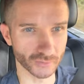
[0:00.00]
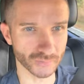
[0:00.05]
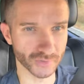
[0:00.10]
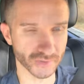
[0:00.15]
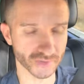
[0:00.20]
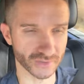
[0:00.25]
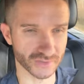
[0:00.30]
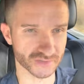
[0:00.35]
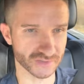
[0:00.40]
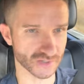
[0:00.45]

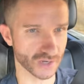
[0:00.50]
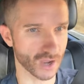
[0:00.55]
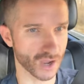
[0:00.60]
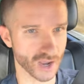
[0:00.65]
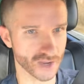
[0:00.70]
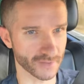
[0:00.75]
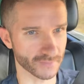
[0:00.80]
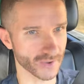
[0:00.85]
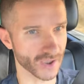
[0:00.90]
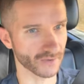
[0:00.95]
bit of
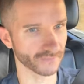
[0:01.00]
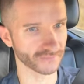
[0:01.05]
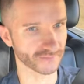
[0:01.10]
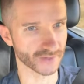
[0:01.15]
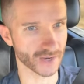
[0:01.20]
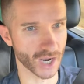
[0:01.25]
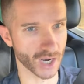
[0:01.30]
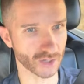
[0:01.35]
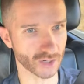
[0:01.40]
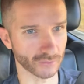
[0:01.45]
time, half an
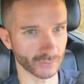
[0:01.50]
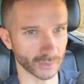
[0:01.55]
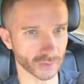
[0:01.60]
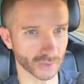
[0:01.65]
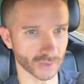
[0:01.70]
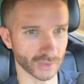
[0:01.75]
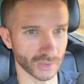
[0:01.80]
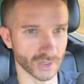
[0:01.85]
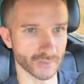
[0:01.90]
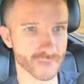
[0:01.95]

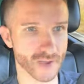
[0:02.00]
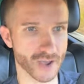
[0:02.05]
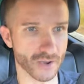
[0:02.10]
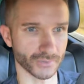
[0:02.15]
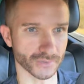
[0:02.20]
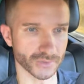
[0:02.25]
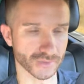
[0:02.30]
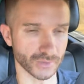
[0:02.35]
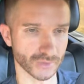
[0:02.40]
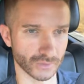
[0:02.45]
hour
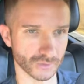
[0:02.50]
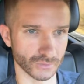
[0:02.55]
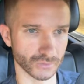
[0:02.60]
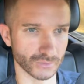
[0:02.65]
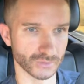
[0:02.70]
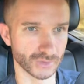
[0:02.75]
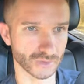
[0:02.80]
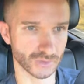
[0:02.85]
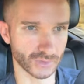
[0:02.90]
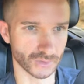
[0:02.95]
about you
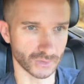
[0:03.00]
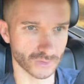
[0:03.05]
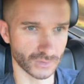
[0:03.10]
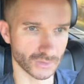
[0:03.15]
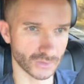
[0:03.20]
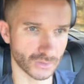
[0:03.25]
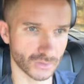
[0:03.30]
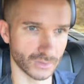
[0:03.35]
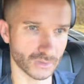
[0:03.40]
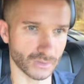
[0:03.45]

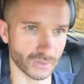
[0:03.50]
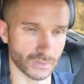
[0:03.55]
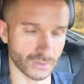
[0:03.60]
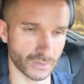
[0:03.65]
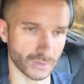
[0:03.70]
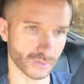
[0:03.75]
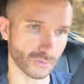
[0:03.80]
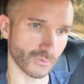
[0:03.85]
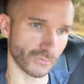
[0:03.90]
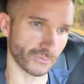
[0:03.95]

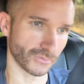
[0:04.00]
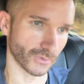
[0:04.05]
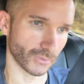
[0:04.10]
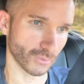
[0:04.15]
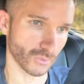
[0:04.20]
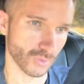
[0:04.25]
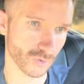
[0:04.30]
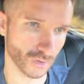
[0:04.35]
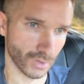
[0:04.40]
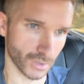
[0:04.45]
uh, go for a
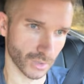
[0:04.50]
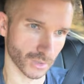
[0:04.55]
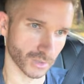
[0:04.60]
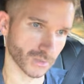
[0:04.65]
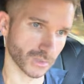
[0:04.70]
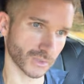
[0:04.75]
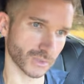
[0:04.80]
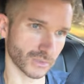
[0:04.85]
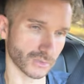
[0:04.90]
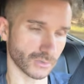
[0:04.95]
walk,
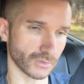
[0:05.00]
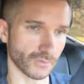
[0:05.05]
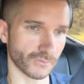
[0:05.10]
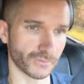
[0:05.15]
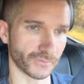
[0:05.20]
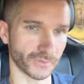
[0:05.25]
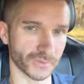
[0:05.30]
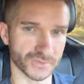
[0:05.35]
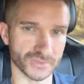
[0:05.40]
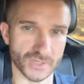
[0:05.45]
go
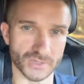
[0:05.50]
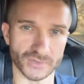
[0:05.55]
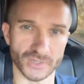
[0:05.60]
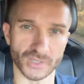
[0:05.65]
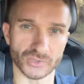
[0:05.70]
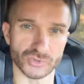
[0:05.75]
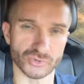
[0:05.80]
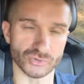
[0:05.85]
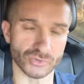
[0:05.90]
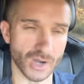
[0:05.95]
for a
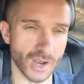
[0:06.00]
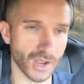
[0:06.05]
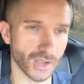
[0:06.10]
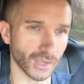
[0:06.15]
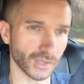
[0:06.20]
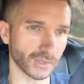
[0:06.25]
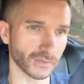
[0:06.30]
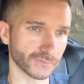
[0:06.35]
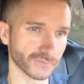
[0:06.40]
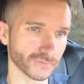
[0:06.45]
Sunday
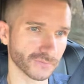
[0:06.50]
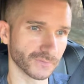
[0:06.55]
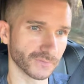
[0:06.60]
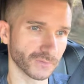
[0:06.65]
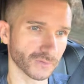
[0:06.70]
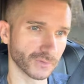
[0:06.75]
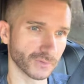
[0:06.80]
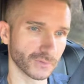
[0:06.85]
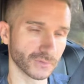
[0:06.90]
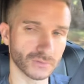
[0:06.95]
drive,
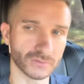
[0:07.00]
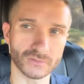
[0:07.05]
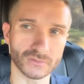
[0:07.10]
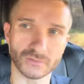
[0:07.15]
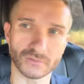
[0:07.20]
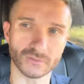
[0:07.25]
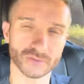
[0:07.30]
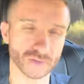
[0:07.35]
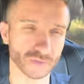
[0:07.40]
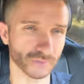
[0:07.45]

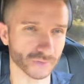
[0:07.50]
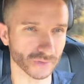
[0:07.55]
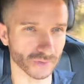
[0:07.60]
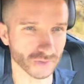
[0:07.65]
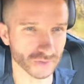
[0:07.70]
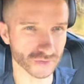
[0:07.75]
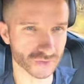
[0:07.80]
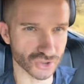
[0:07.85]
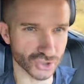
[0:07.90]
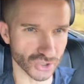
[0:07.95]
go to
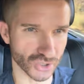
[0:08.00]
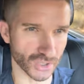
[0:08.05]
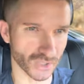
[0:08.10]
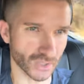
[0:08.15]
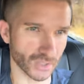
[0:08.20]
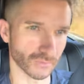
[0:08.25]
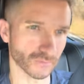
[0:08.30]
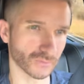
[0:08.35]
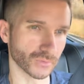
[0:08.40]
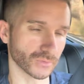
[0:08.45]
the
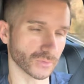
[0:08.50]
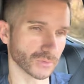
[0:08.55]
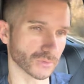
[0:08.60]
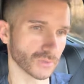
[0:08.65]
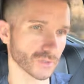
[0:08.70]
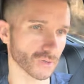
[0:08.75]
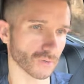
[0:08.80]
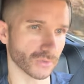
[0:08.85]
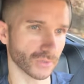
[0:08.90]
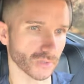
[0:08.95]
gym,
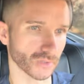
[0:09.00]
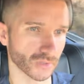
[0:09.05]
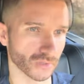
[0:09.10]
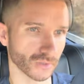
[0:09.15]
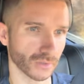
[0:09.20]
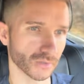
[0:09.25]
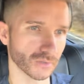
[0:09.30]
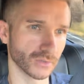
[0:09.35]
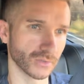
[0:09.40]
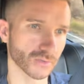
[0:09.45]
go
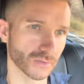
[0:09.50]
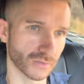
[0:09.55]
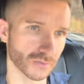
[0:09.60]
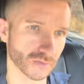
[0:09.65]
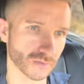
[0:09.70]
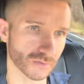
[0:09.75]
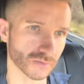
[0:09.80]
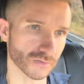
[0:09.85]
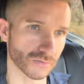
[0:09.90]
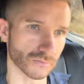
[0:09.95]
to
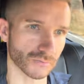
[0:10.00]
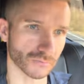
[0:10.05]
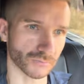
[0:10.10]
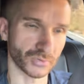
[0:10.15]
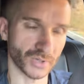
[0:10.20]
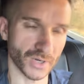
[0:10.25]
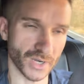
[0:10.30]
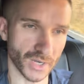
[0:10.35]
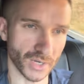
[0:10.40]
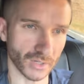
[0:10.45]

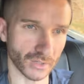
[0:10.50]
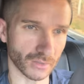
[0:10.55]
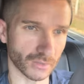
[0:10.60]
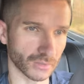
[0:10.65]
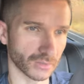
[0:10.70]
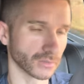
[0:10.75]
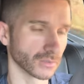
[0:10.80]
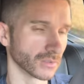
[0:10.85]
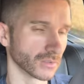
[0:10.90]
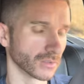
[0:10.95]

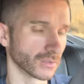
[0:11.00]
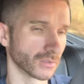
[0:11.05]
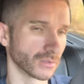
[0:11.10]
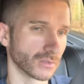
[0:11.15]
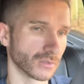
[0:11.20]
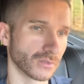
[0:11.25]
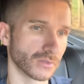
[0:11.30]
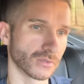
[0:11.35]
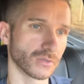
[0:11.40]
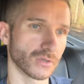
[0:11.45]
prayer.
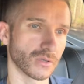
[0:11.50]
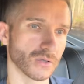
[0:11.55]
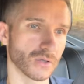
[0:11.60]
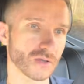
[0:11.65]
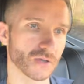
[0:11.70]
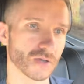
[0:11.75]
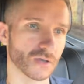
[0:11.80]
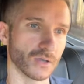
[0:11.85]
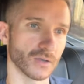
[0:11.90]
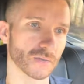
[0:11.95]

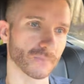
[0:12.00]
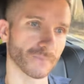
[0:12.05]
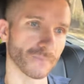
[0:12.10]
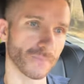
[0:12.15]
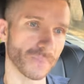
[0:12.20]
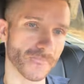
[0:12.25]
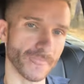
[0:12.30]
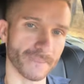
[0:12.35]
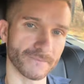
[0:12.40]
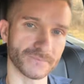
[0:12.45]
Um,
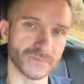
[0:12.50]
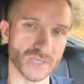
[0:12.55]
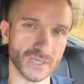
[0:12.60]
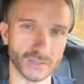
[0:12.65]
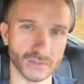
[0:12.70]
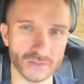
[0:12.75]
take a